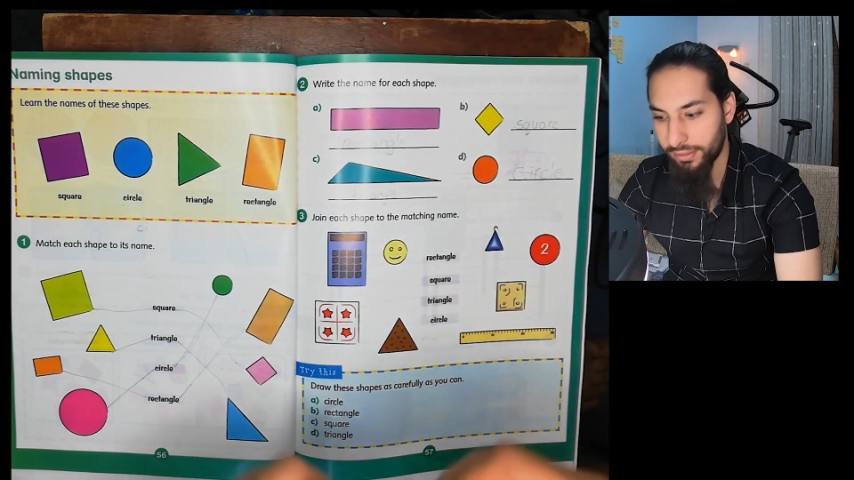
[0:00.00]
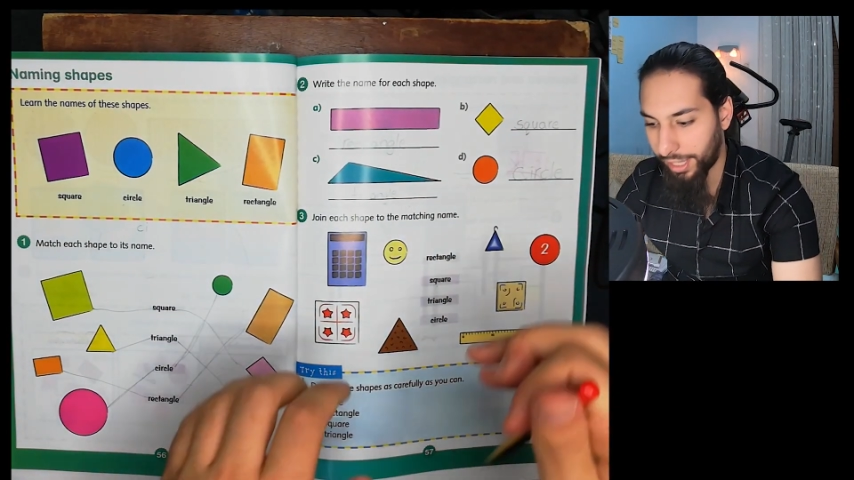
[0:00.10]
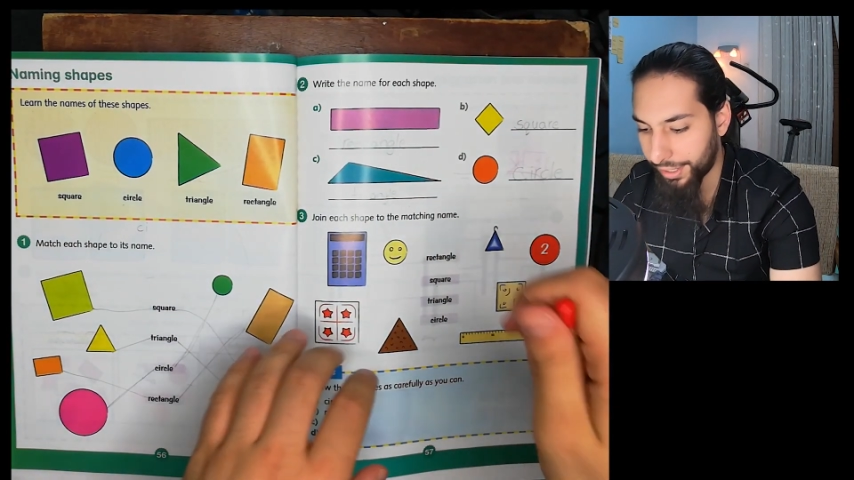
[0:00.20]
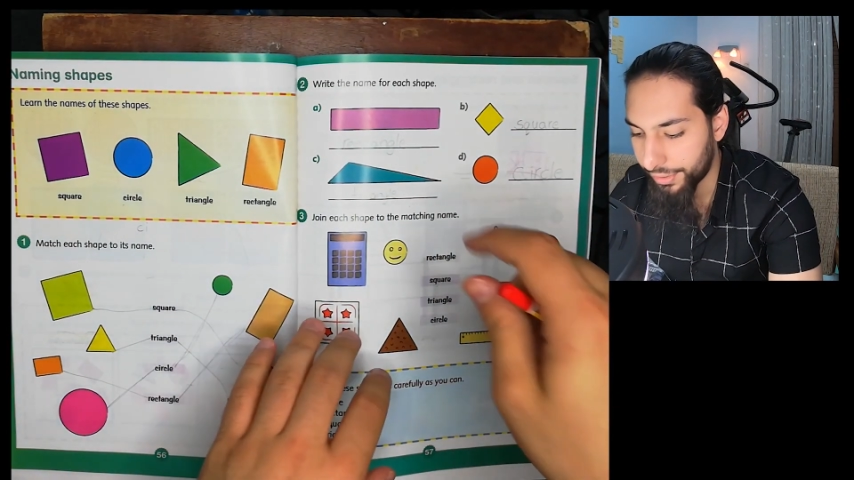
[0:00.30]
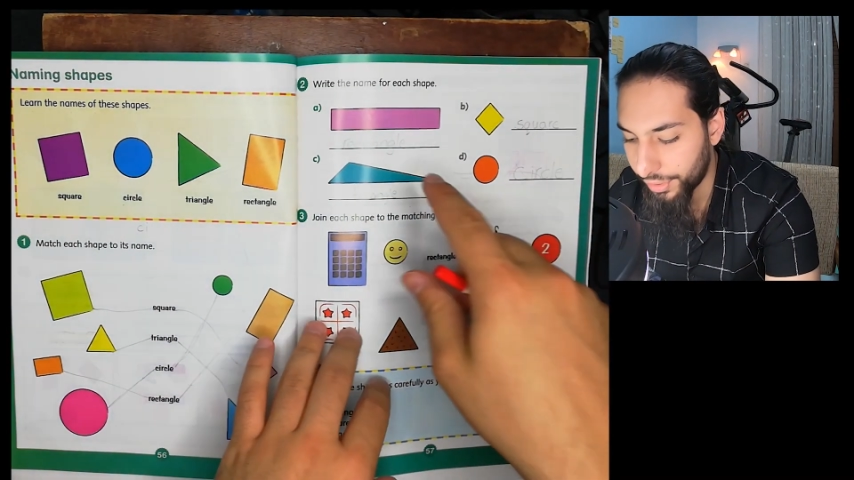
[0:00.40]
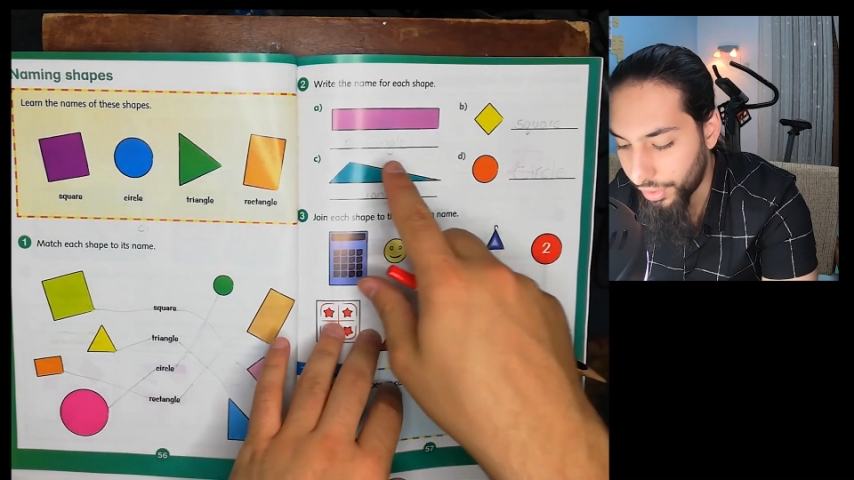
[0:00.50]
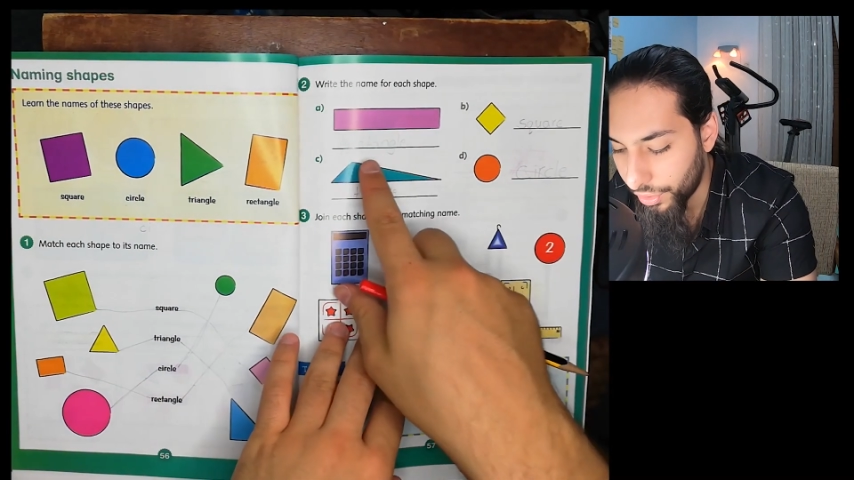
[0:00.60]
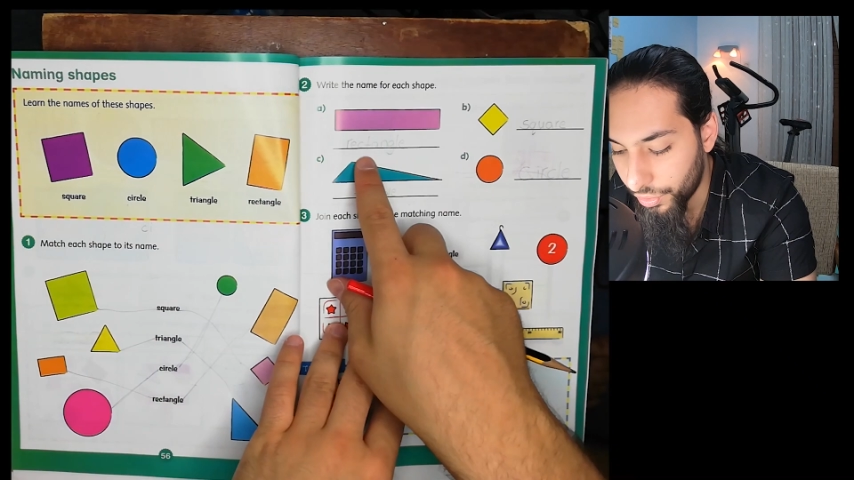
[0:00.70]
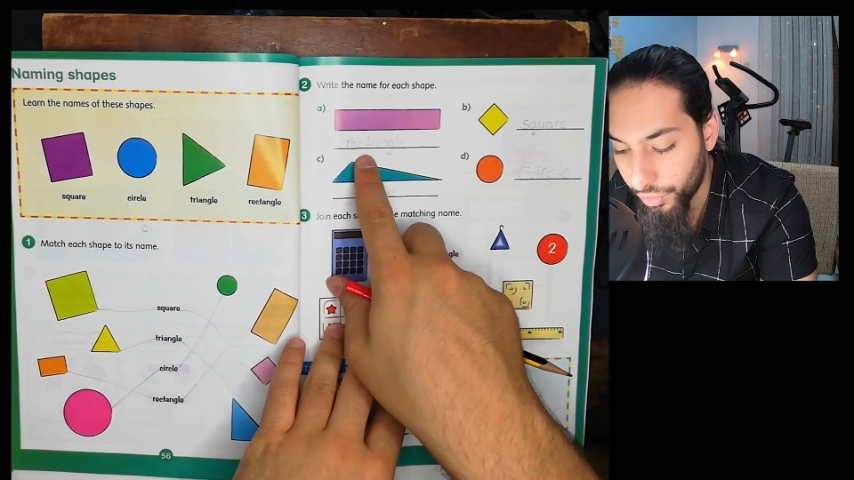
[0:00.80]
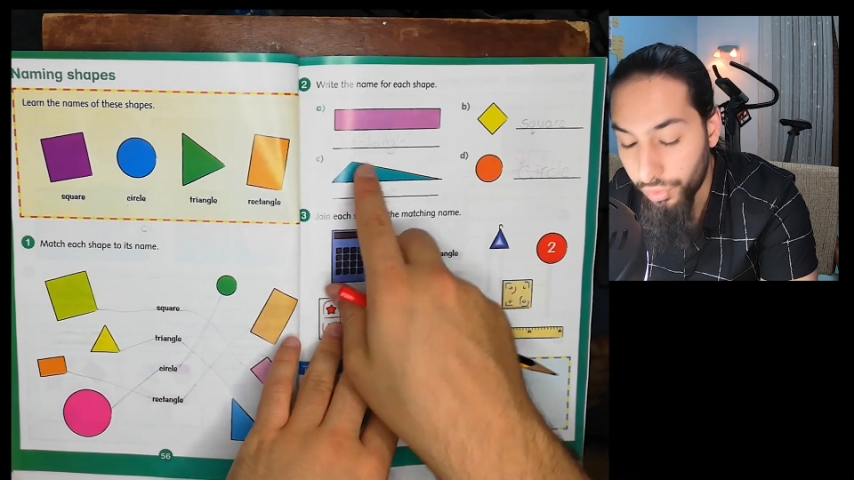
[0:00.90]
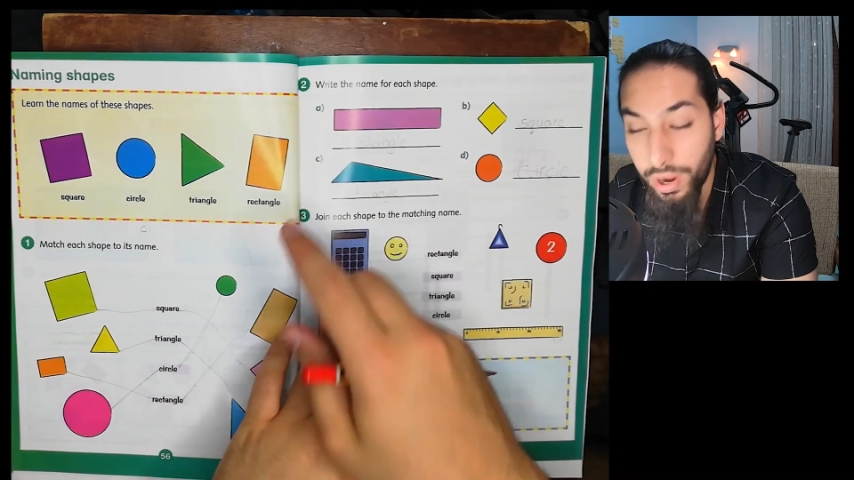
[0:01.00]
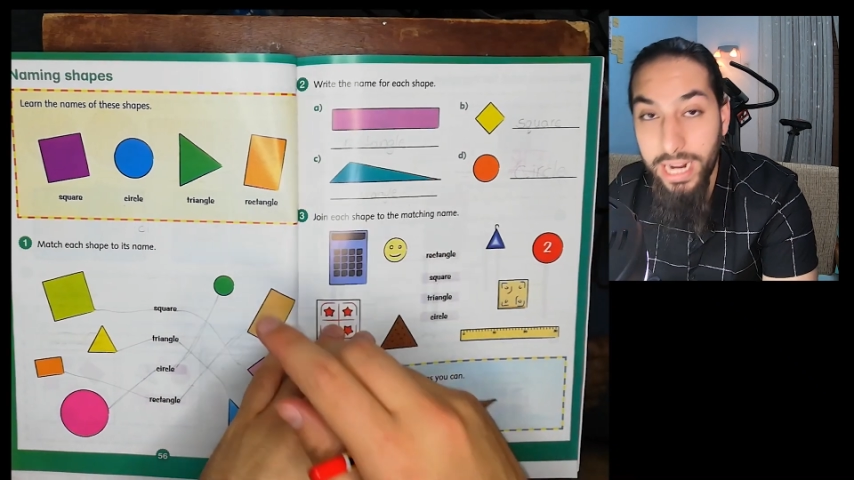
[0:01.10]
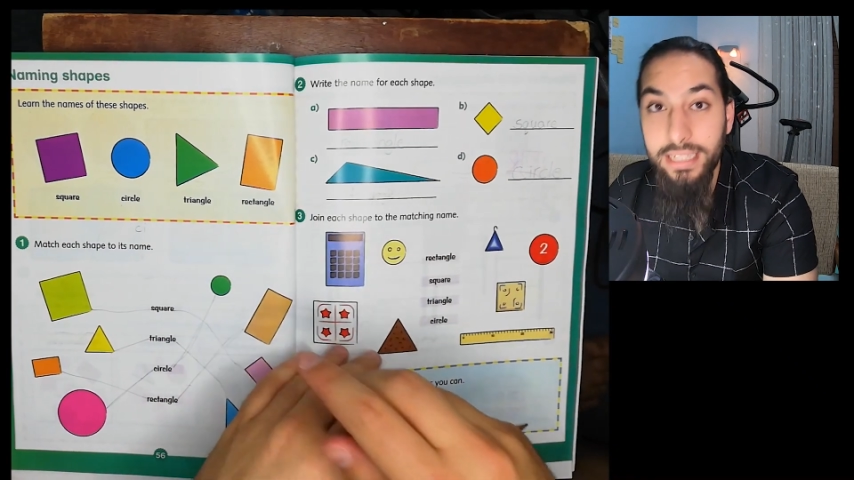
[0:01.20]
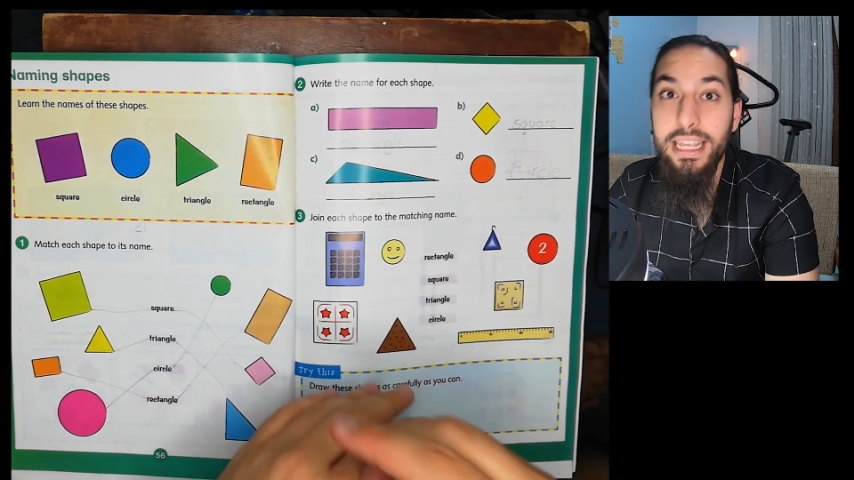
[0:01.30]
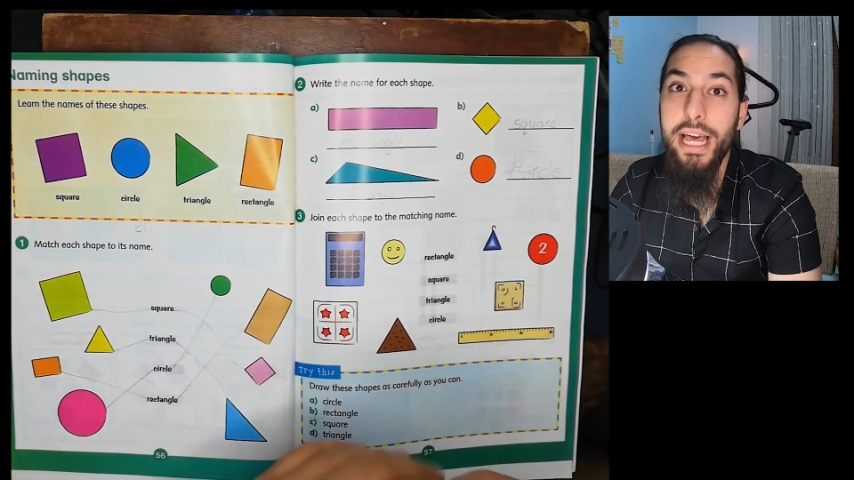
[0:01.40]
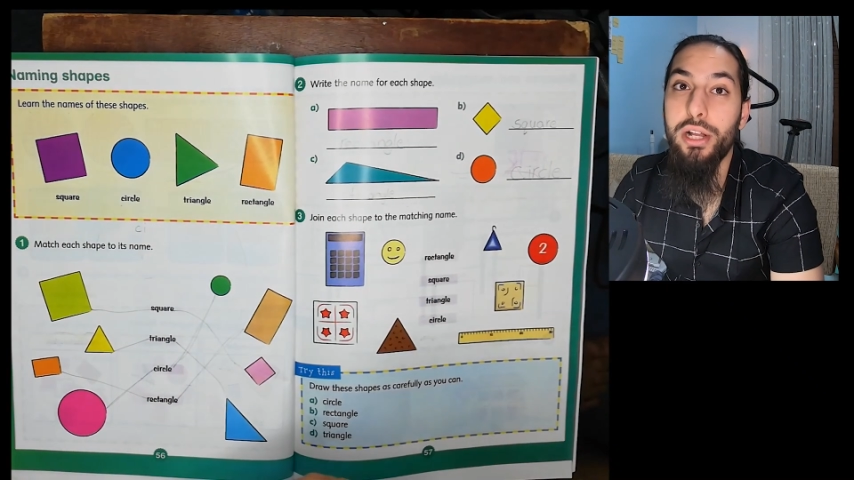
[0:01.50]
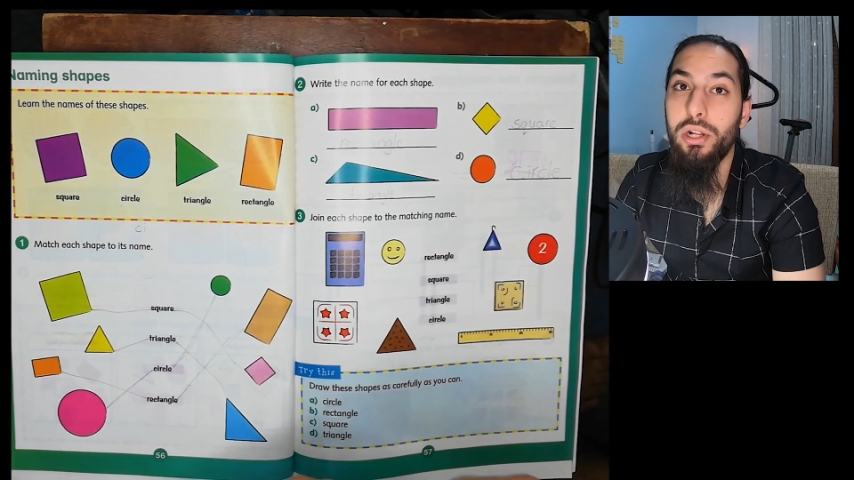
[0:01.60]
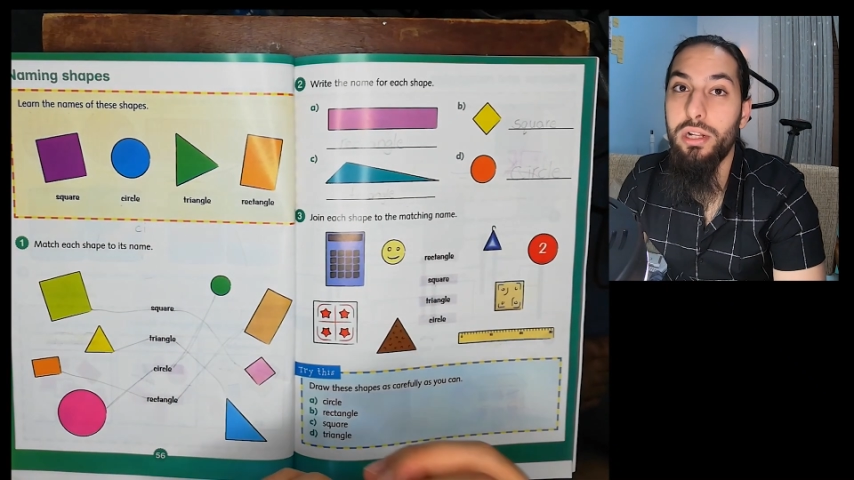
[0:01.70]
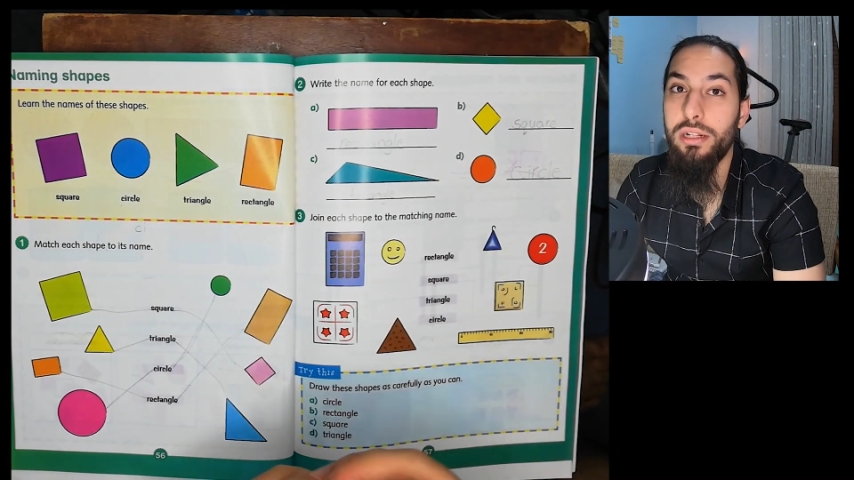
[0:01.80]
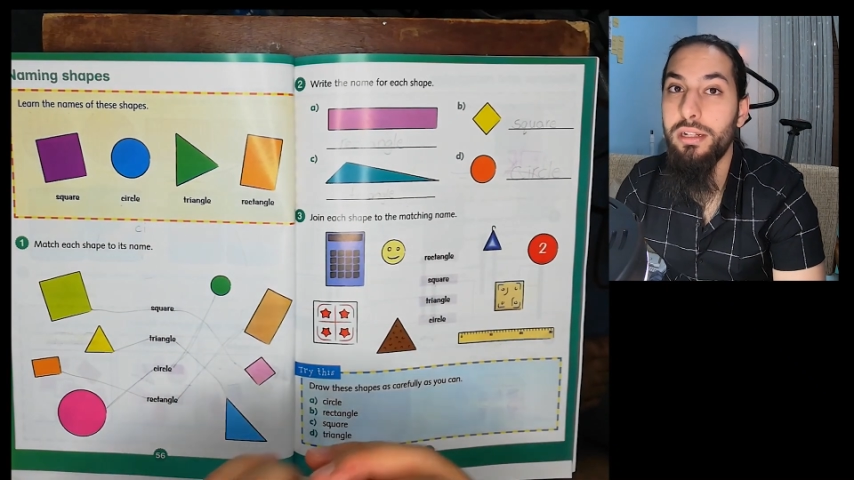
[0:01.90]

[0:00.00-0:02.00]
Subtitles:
Okay, rectangle,